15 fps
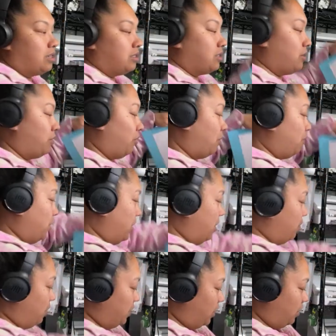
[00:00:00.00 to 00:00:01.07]
So normally
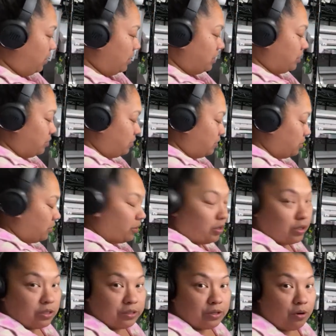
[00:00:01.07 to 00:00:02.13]
what you can do so
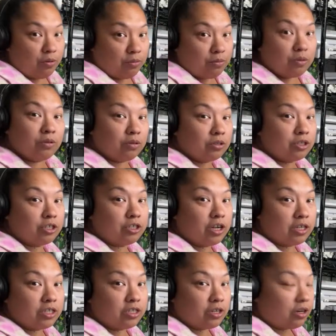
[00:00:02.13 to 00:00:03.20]
you don't
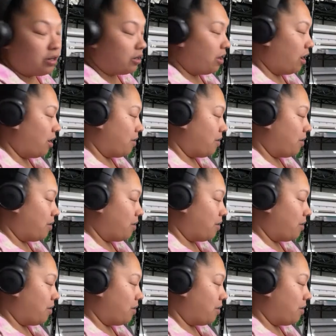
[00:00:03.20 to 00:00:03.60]
stretch your